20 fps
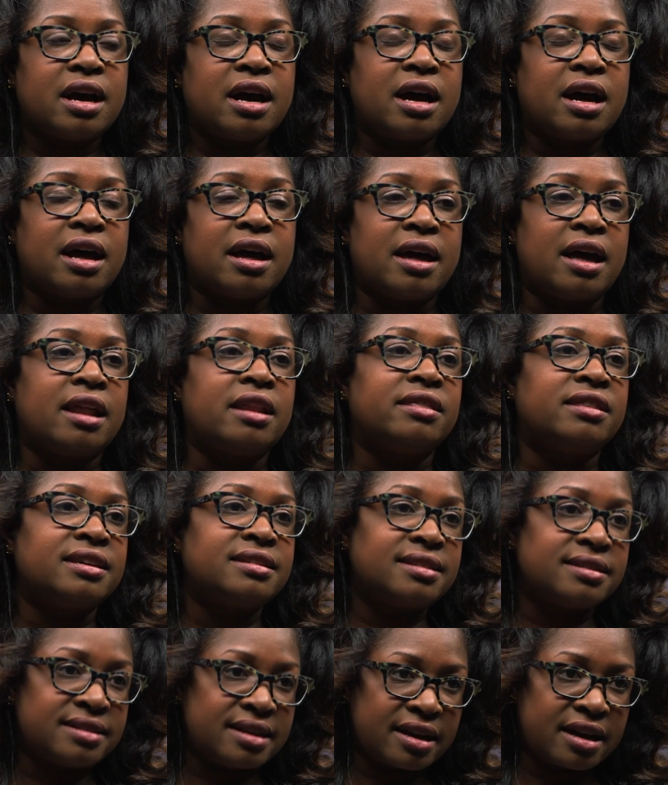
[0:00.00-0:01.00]
And
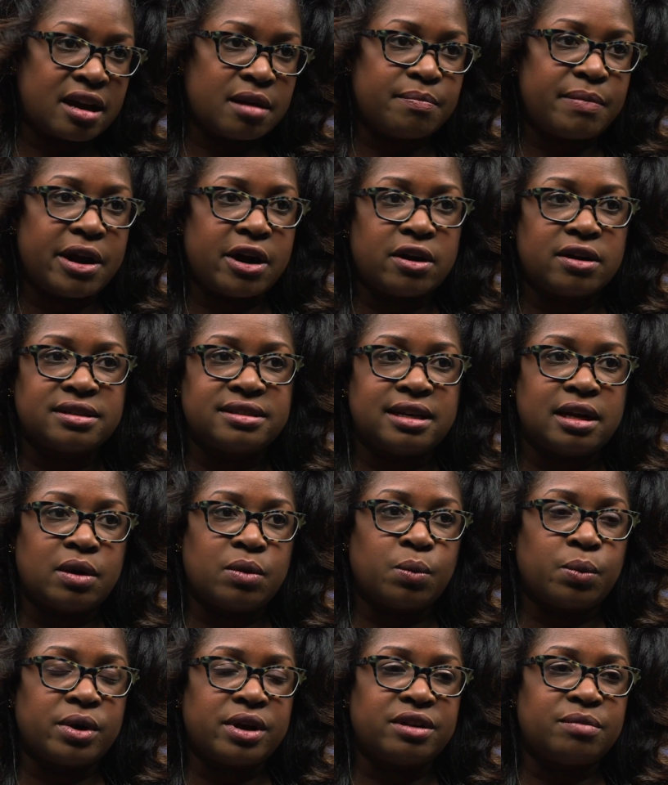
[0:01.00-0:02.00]
this is in
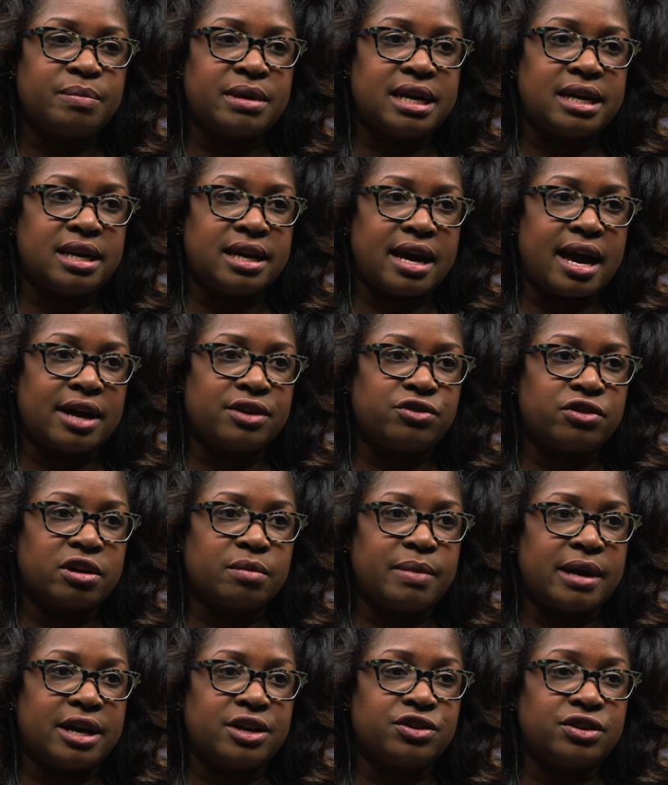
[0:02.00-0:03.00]
comparison with
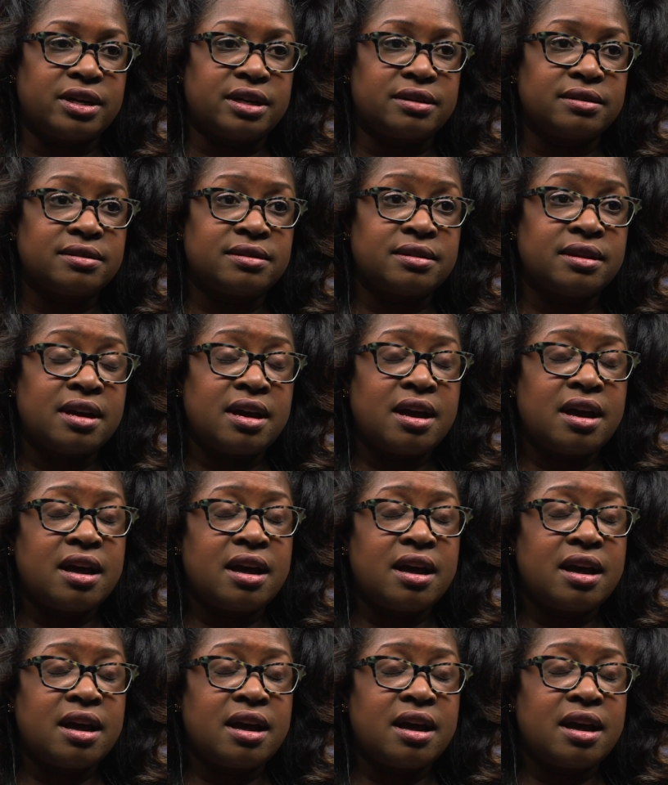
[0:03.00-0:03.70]
pediatric patients.